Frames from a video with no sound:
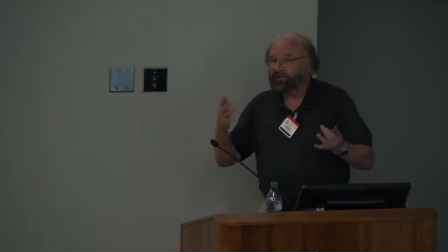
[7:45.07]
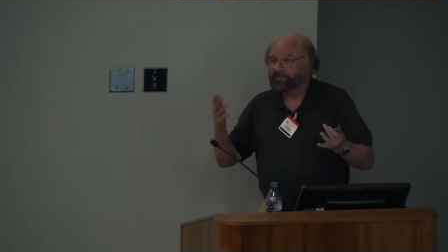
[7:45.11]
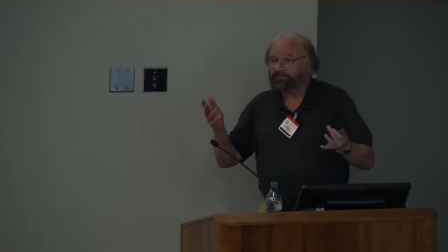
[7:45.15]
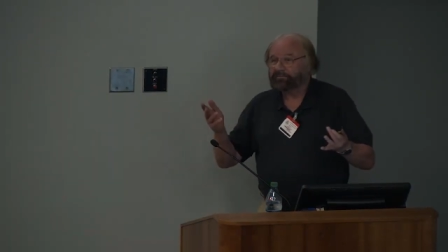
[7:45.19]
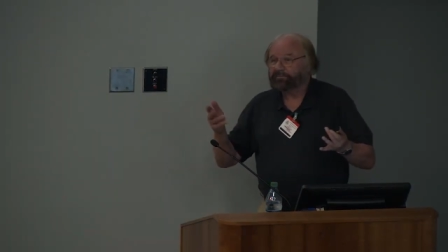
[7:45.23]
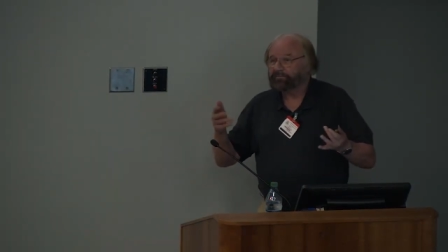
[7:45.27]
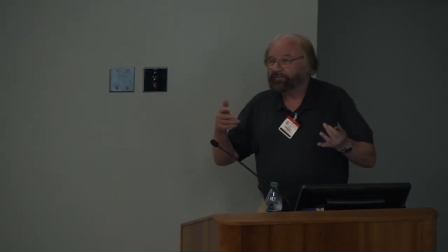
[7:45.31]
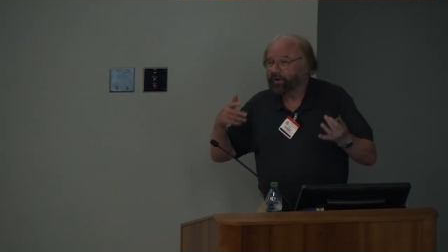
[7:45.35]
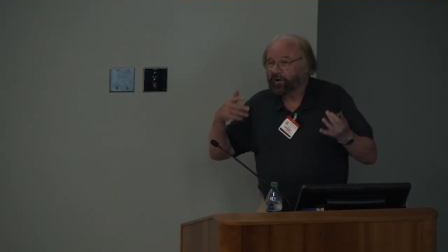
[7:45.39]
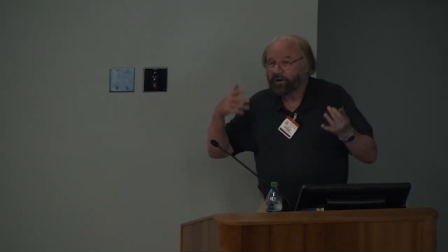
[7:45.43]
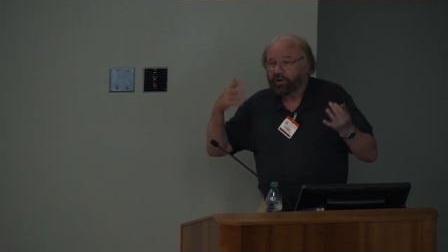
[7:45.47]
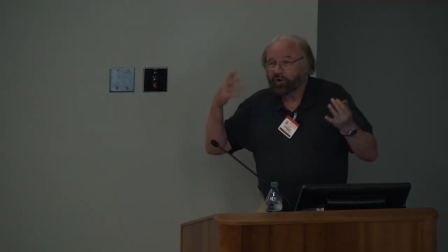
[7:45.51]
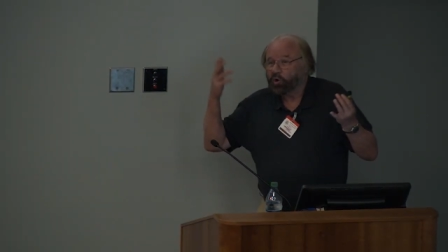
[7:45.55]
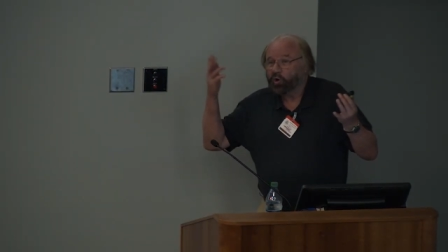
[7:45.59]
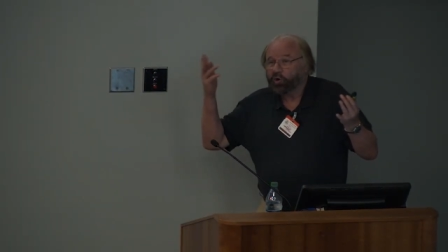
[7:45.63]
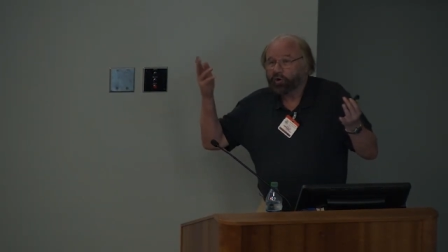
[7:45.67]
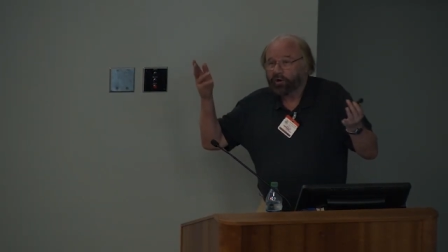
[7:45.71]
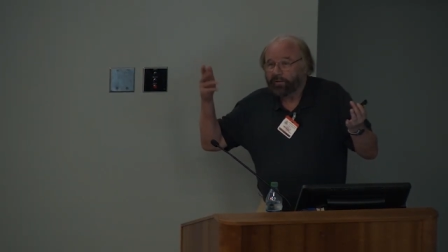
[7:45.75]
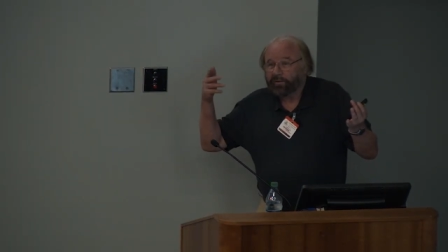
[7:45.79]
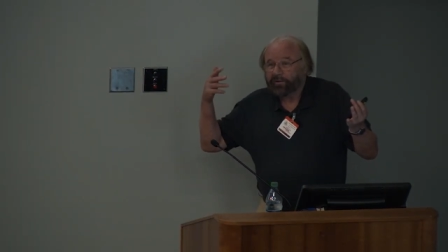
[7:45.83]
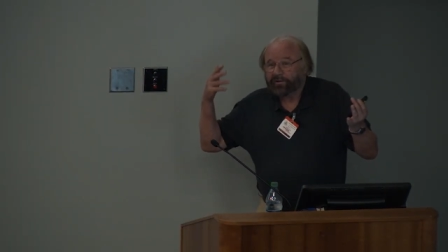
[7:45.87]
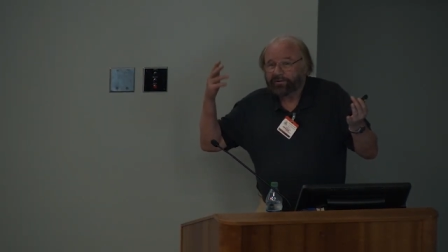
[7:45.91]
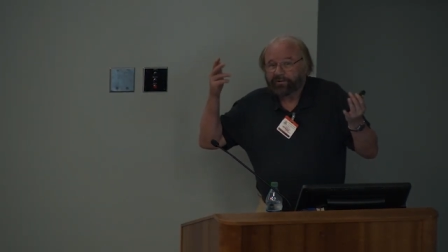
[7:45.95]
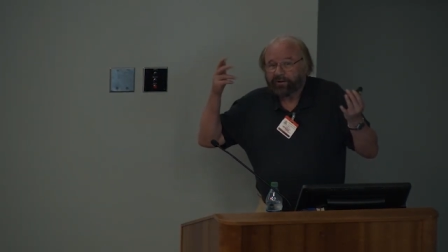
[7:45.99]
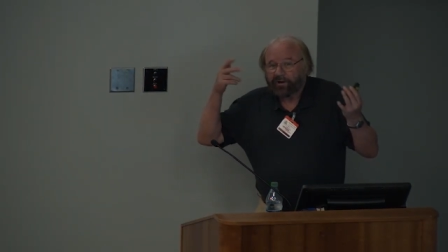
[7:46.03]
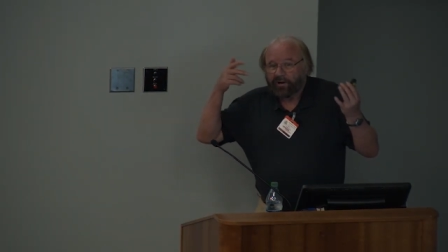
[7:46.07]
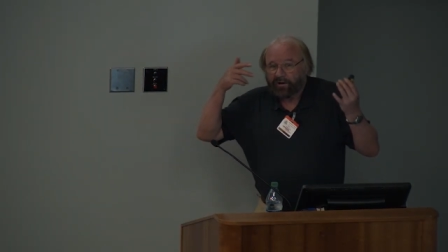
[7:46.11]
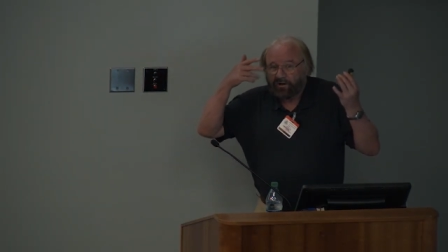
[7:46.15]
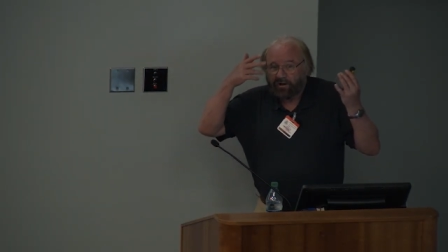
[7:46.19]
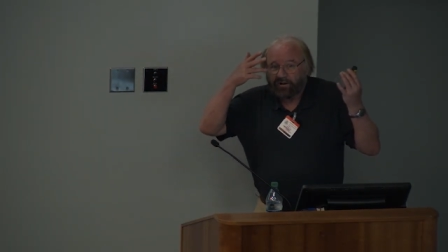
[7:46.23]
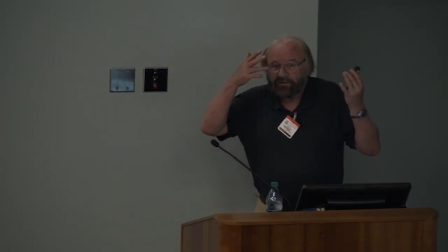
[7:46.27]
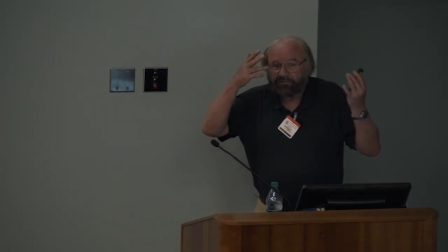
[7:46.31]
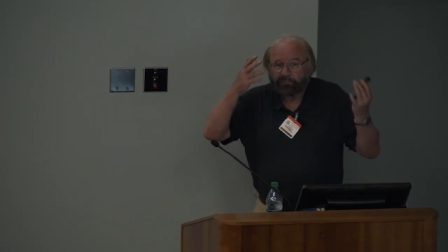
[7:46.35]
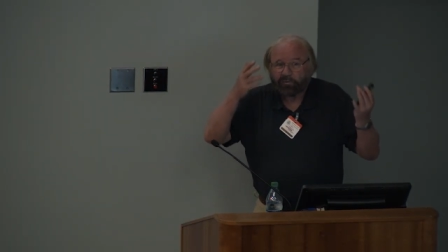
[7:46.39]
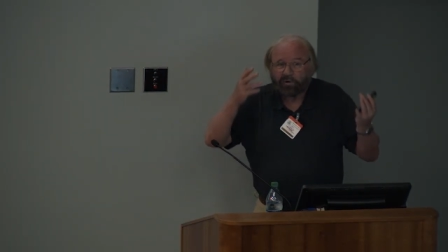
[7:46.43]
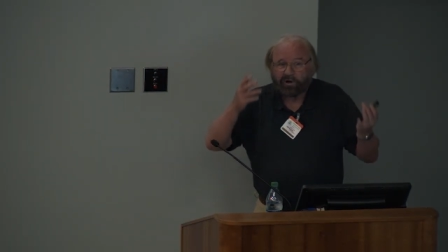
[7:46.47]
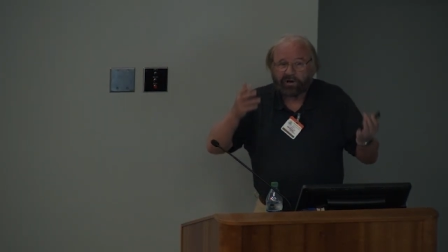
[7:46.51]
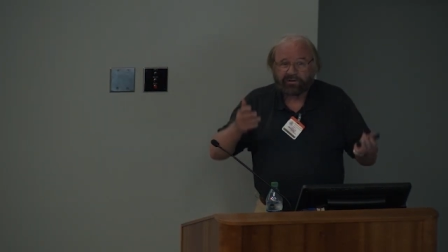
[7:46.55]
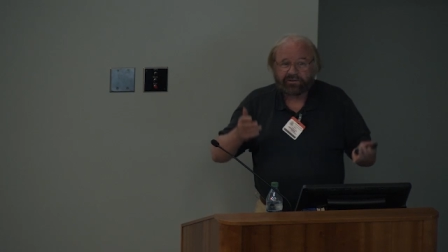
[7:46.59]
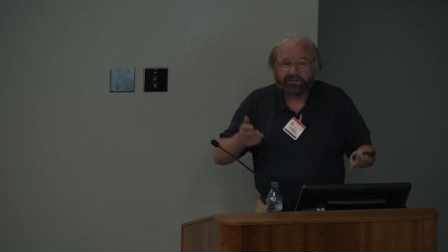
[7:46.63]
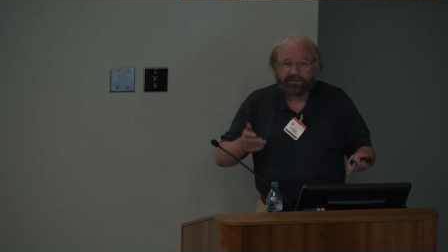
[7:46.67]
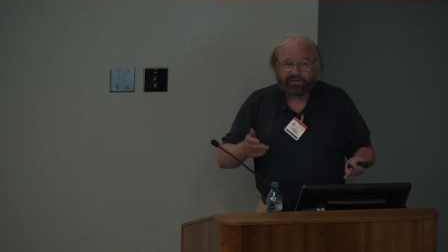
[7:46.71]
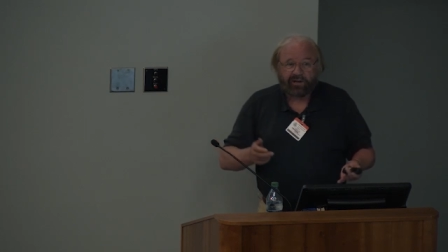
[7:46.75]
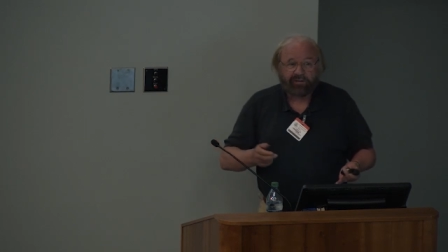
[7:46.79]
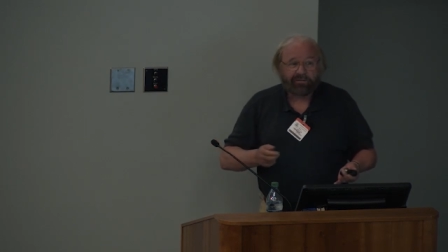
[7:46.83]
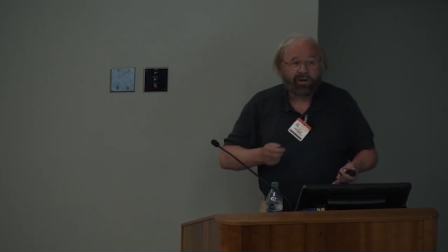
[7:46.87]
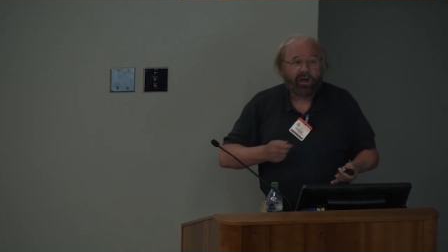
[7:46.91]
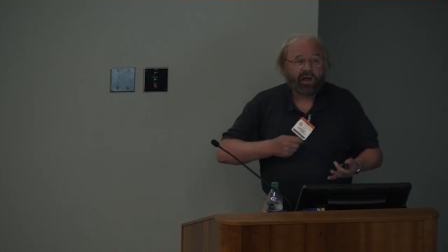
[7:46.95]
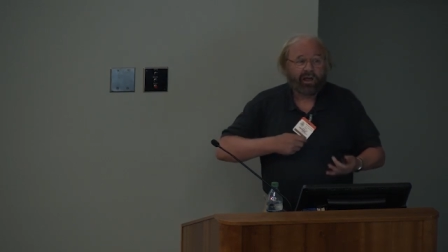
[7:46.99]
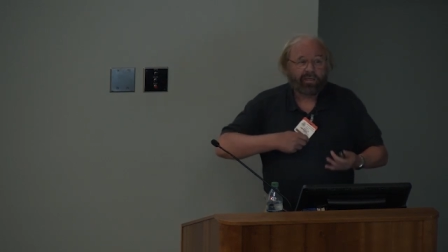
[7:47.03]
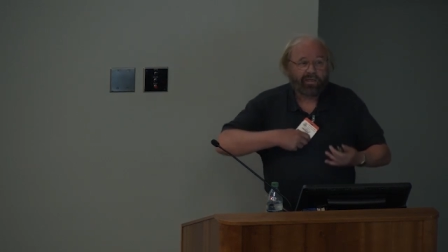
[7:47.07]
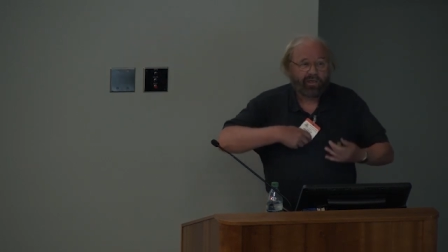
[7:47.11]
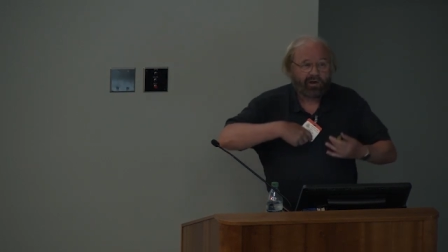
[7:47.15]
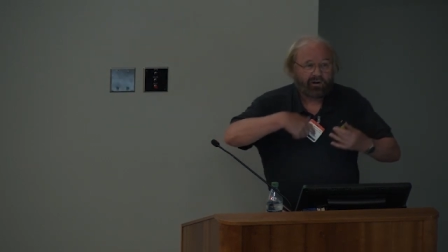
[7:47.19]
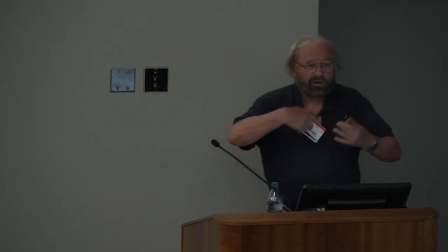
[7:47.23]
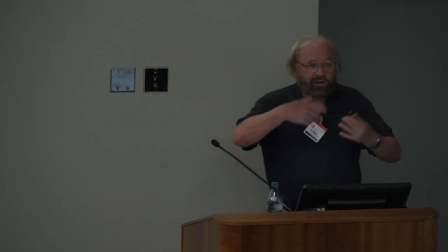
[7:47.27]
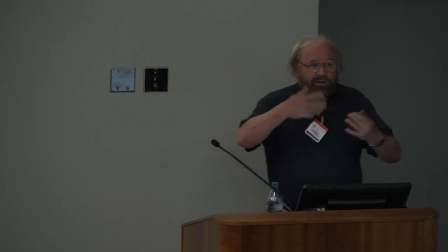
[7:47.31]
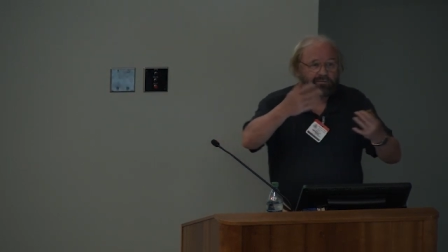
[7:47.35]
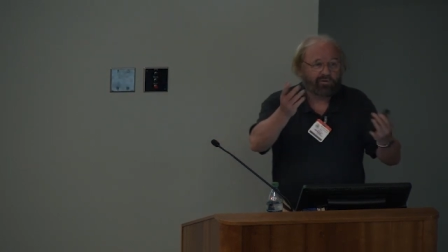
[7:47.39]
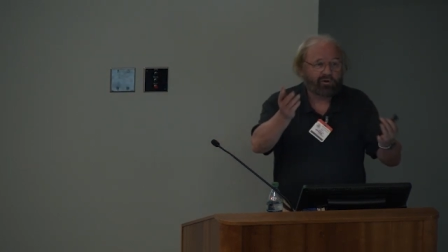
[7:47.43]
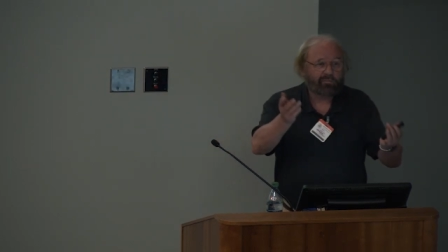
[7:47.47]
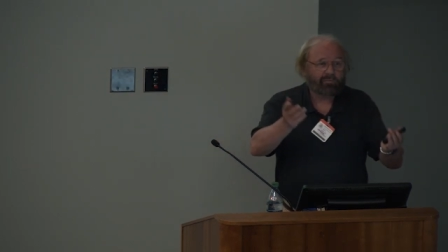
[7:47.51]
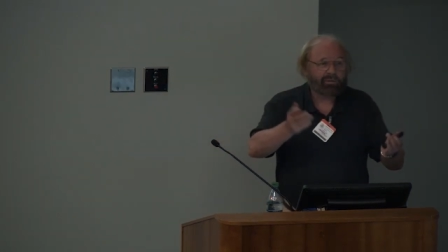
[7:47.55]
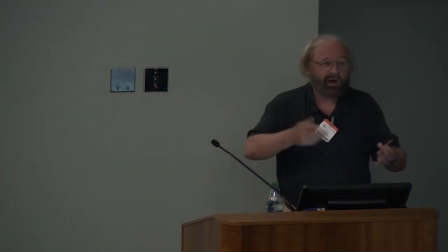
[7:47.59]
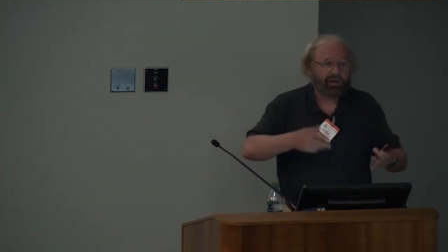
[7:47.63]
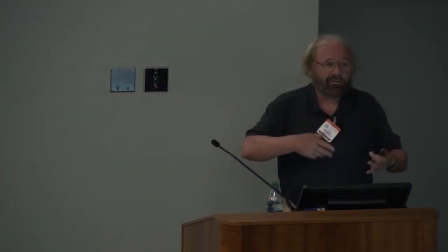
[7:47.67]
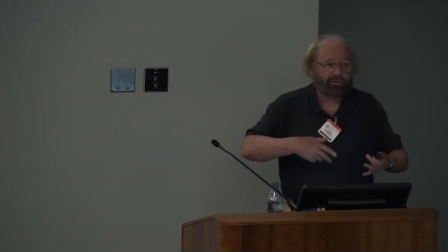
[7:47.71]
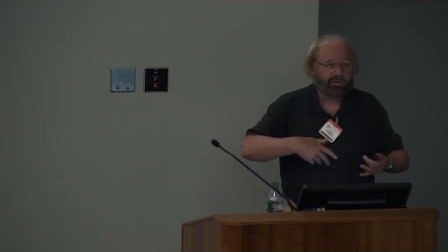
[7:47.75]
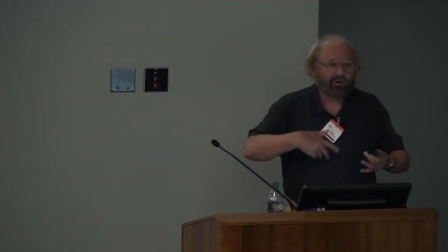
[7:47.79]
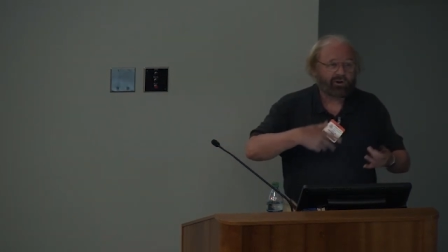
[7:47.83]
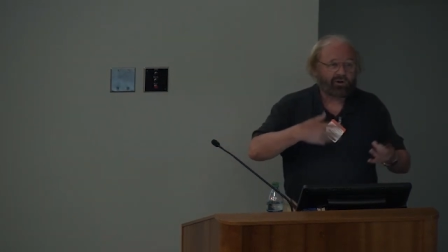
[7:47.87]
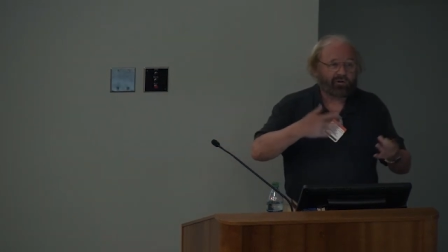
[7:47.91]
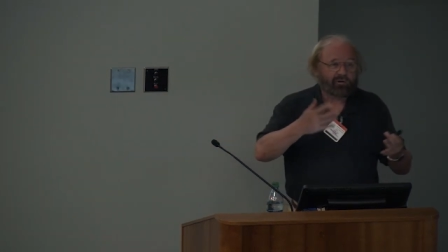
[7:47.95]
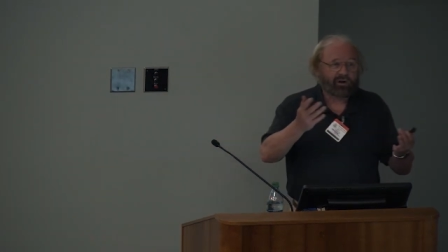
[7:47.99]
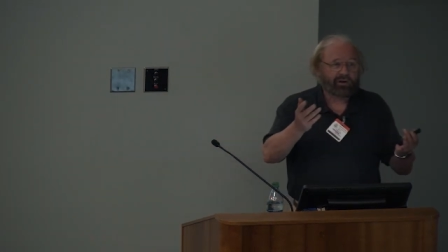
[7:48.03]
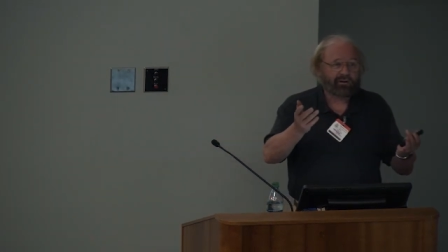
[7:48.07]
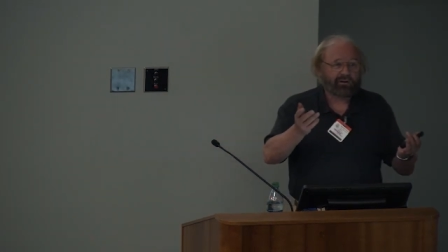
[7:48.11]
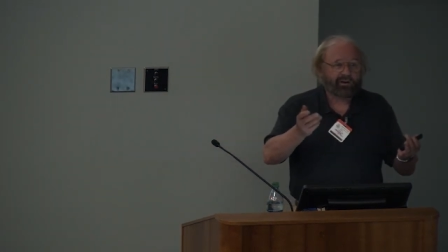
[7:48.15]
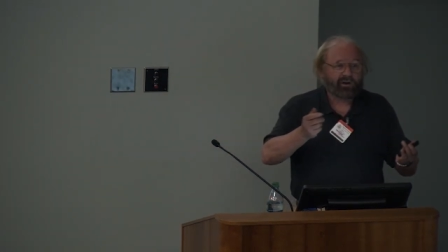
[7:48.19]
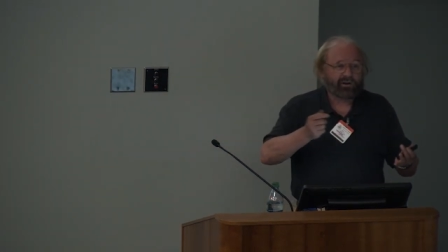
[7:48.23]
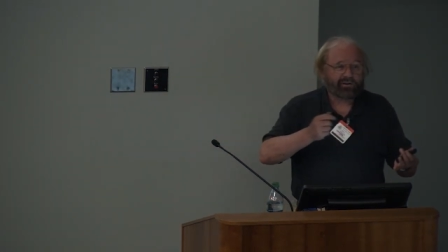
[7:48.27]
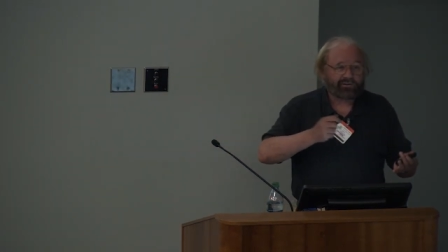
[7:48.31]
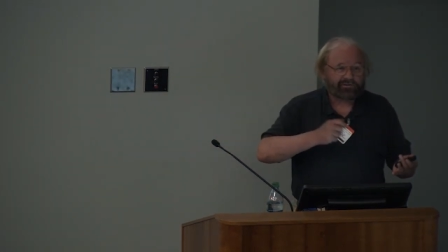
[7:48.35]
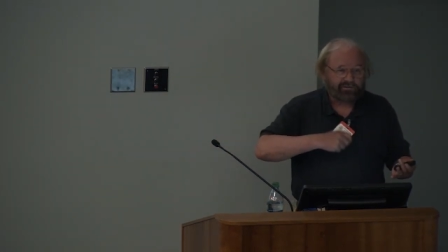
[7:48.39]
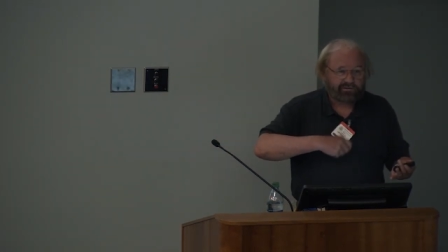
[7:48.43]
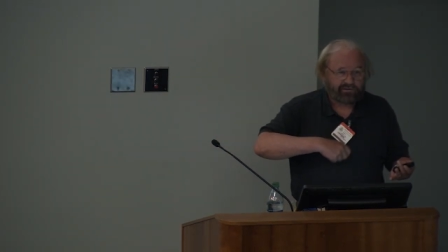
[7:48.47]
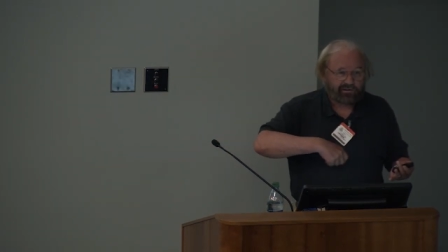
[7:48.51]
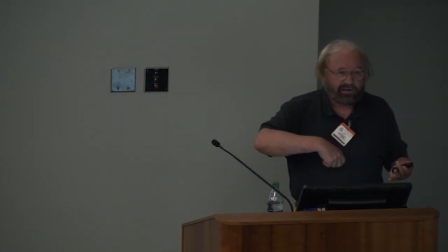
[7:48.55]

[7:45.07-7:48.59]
and very good at this kind of left brain stuff, they'll give you back the correct answer.